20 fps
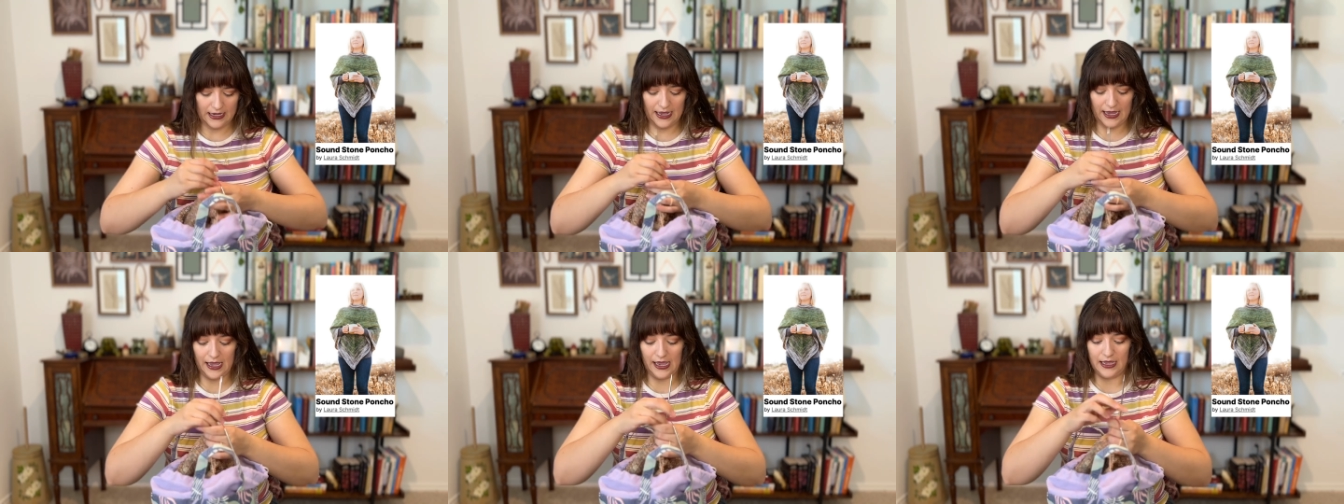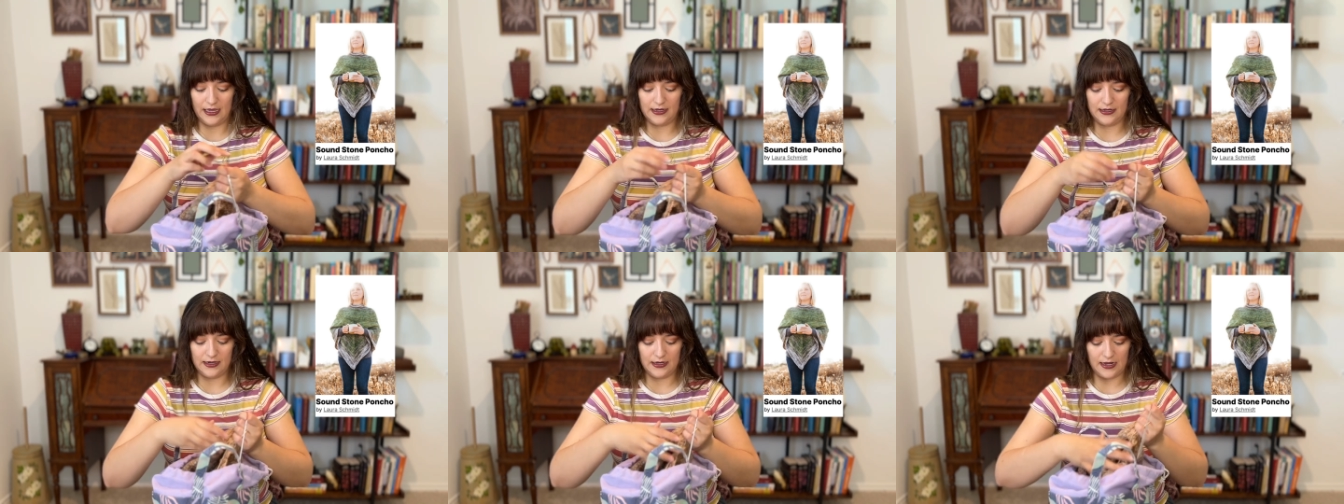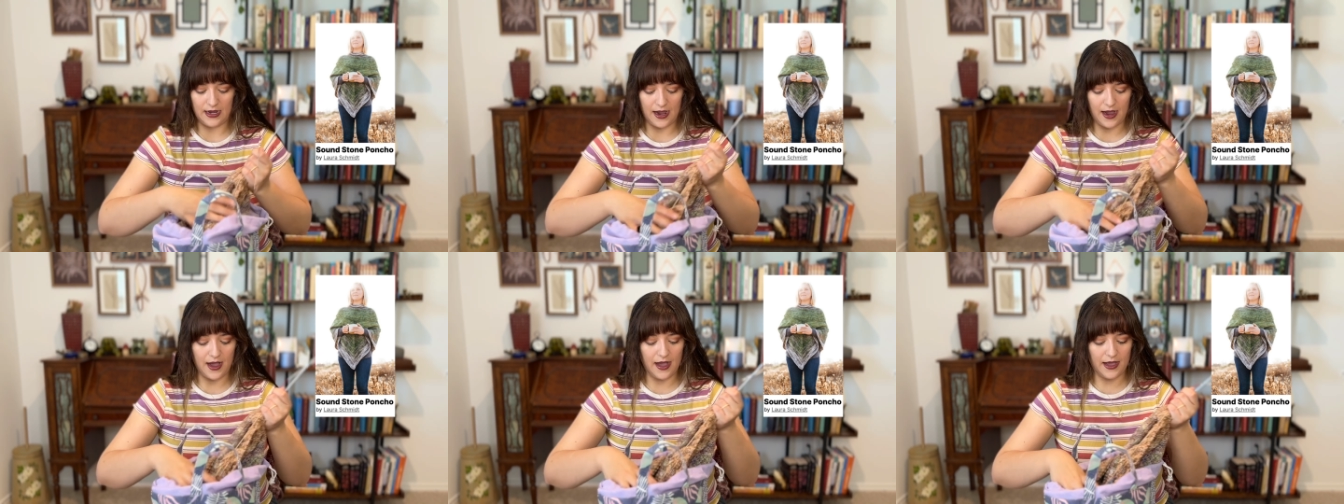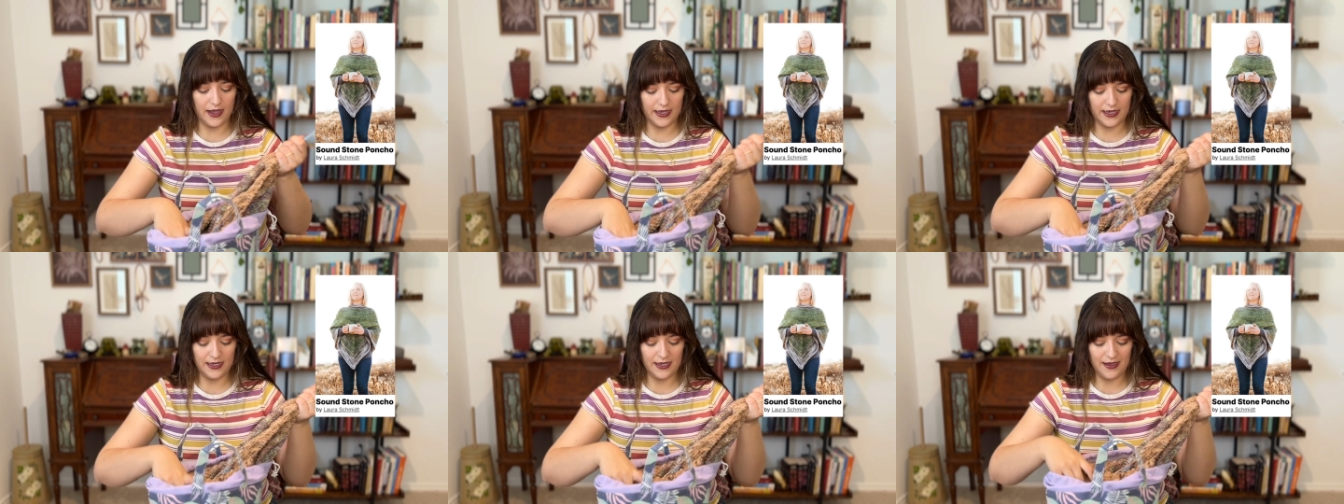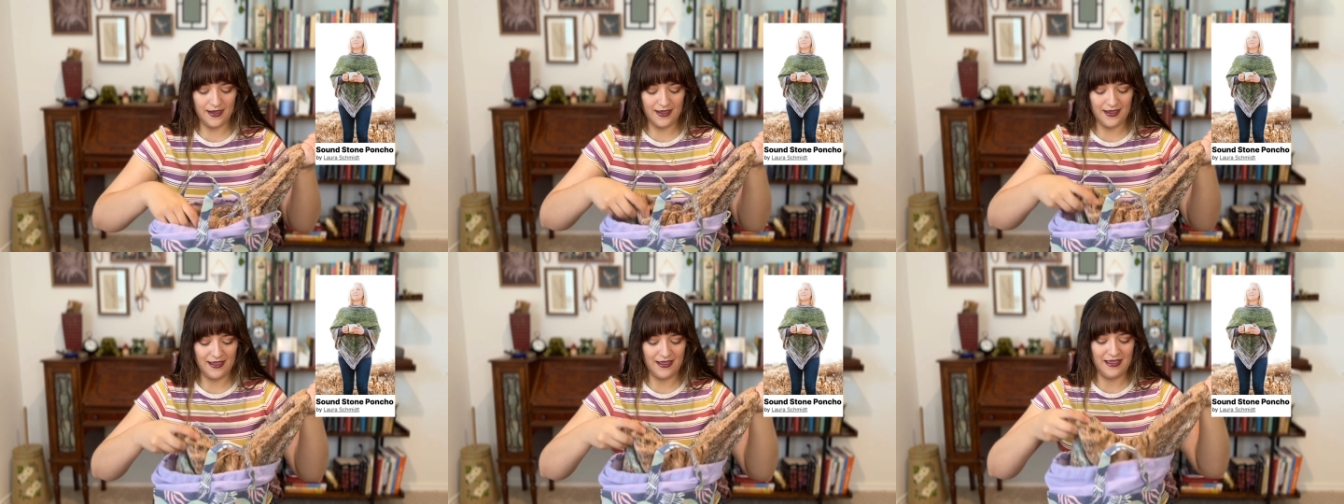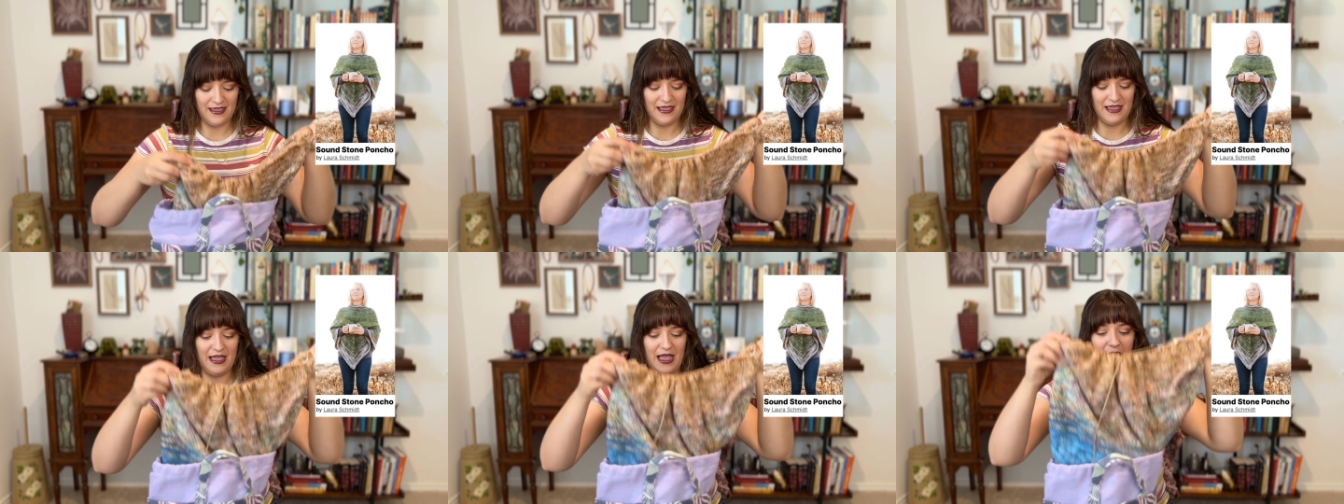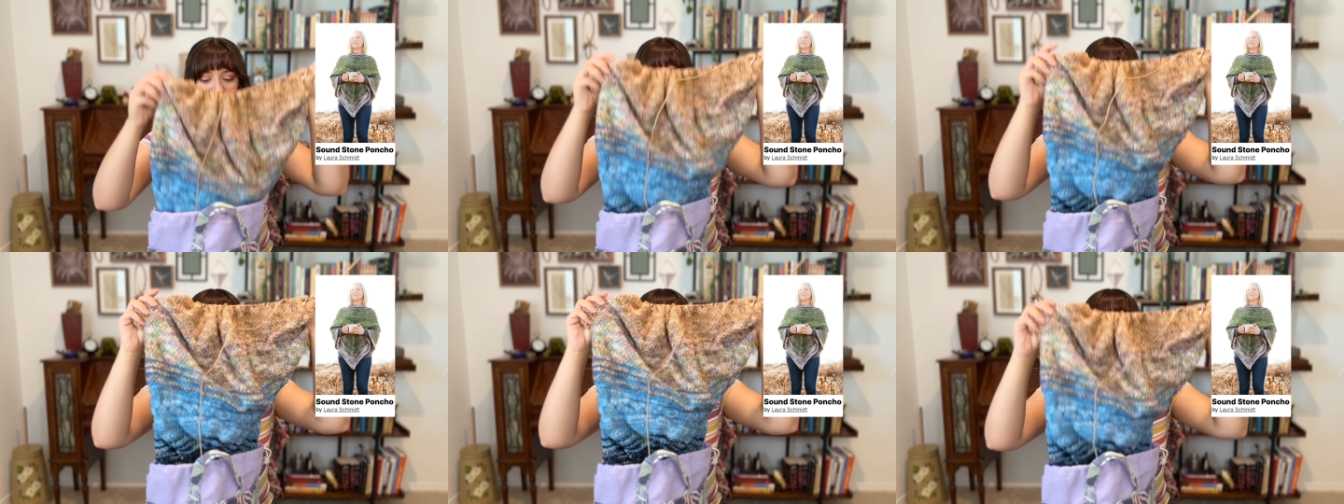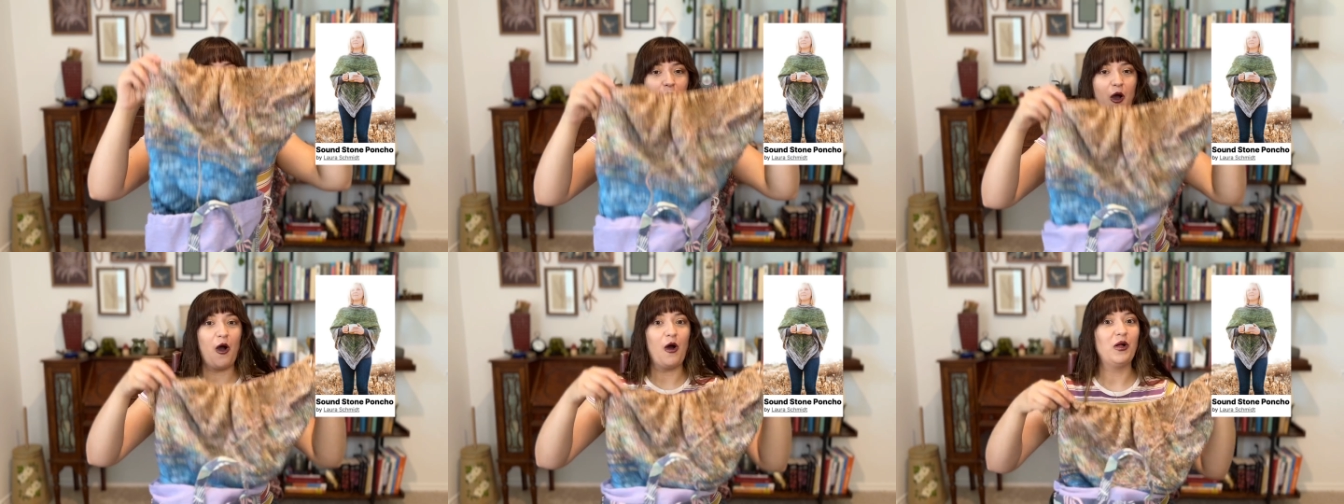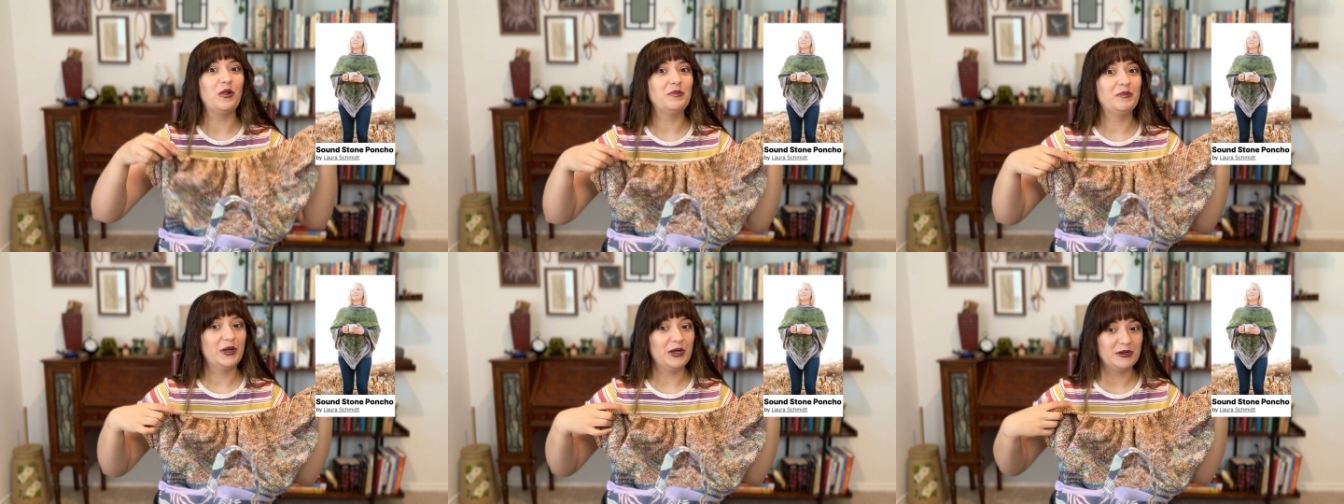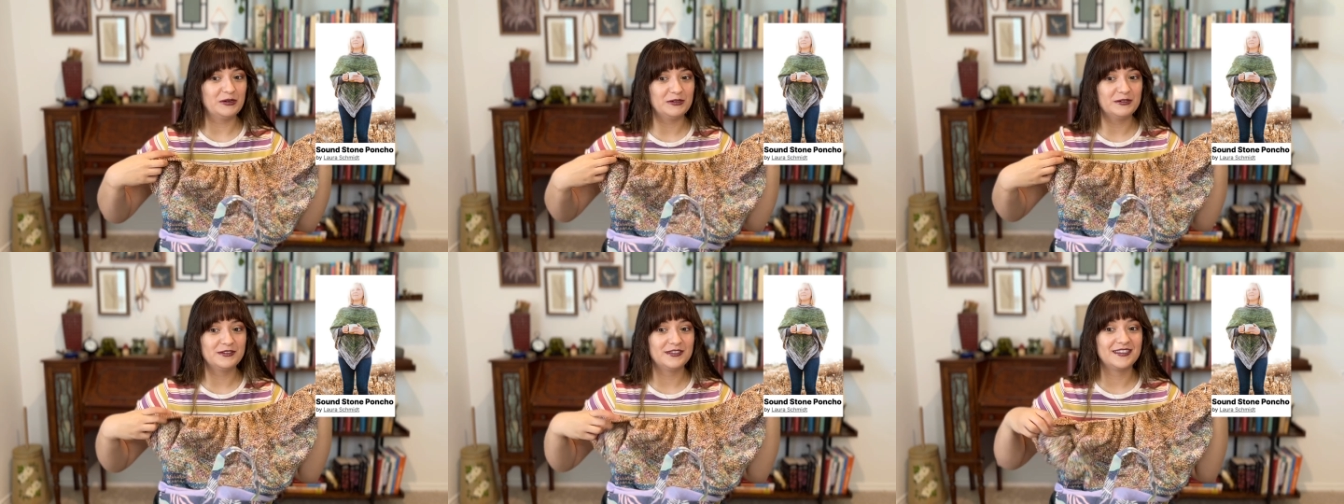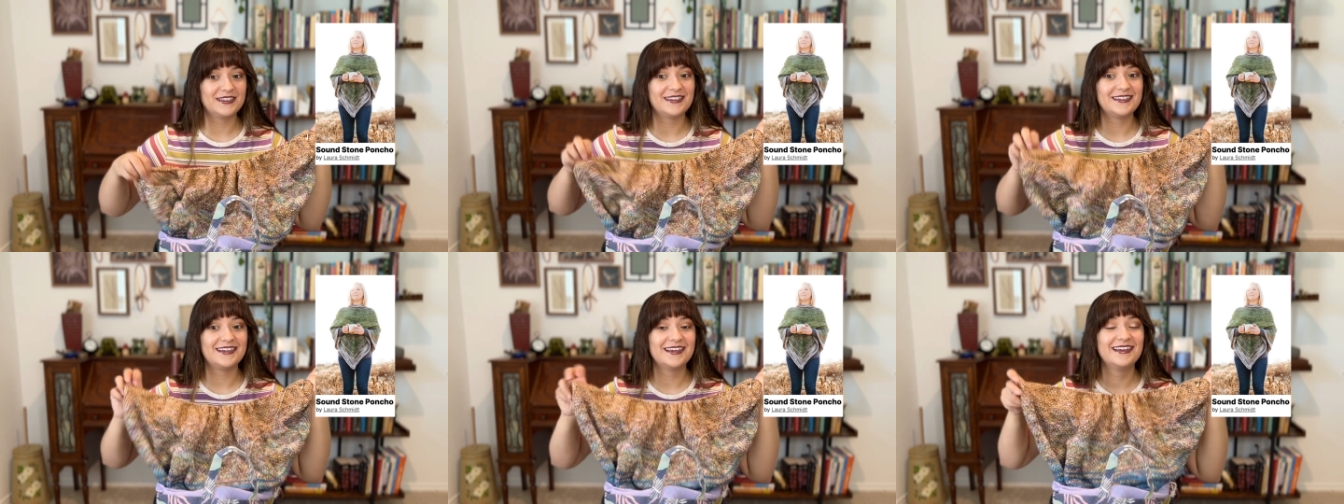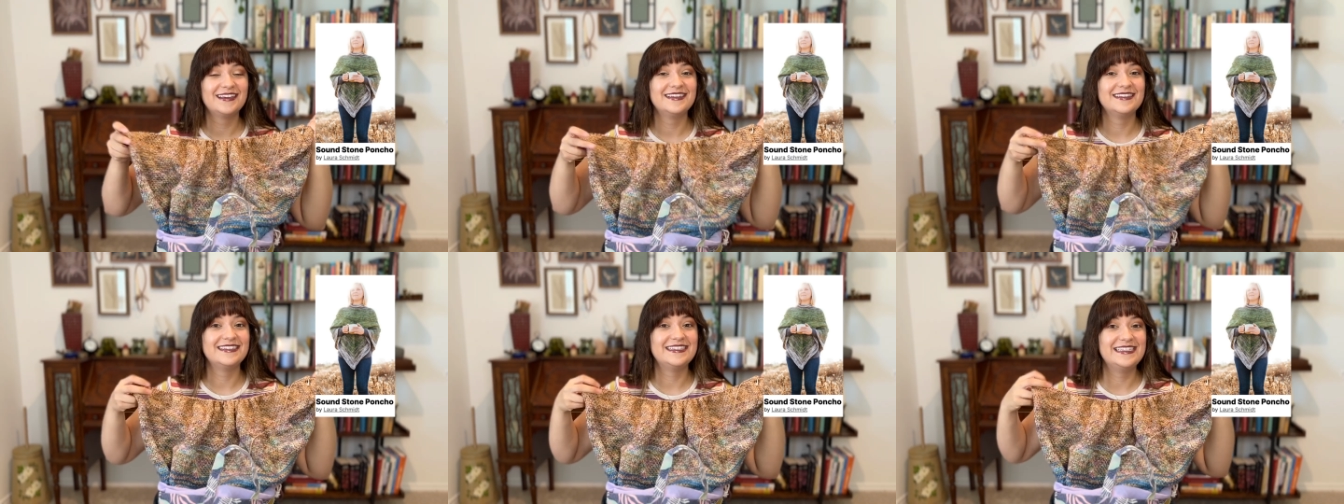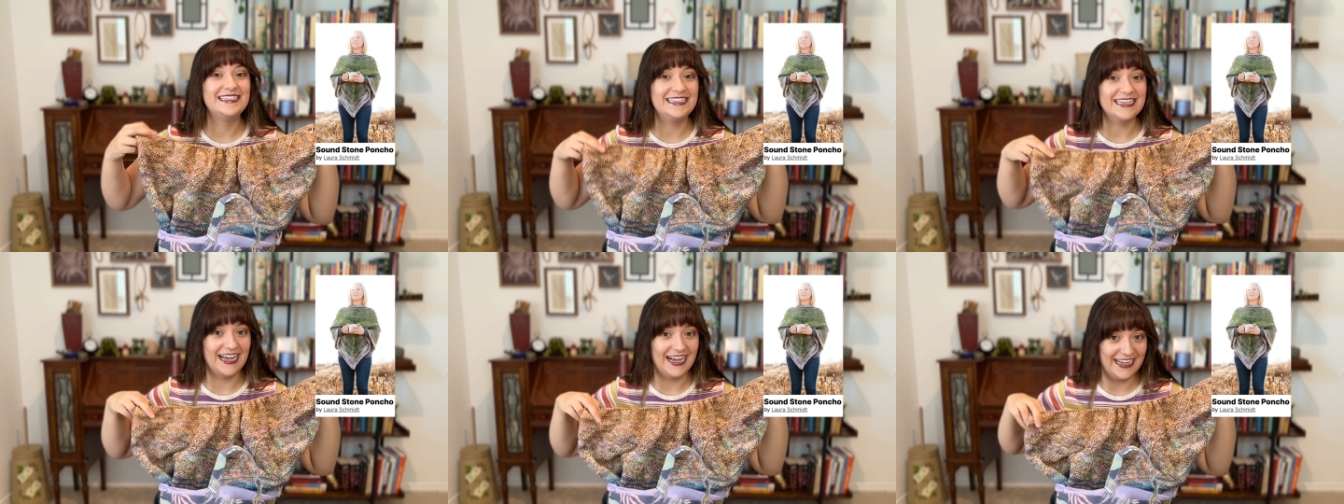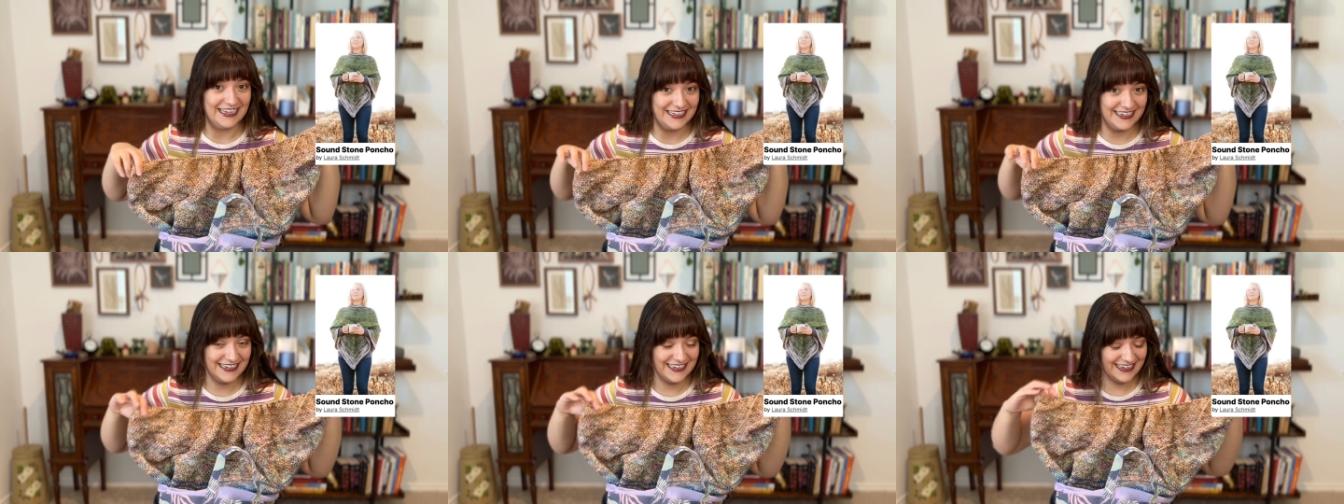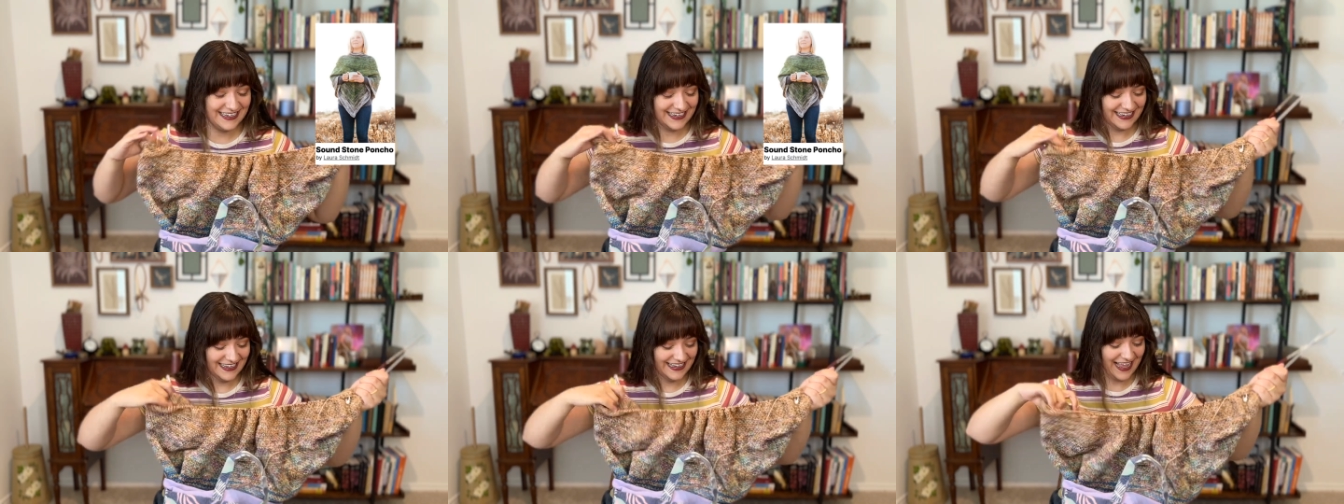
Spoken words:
and I am almost done.